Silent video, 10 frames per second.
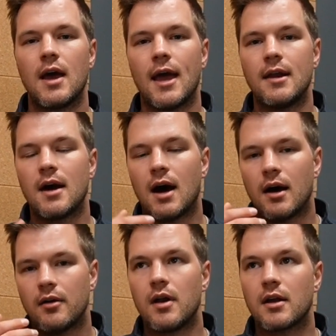And
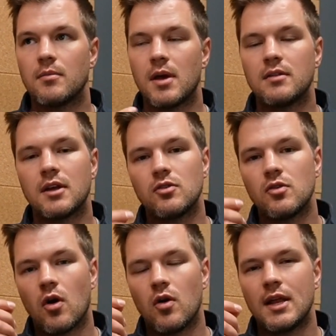I recommend that
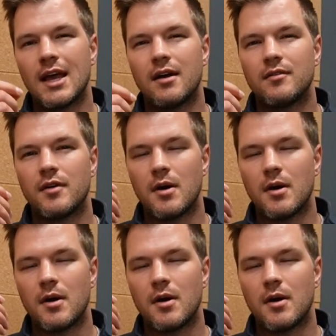you only have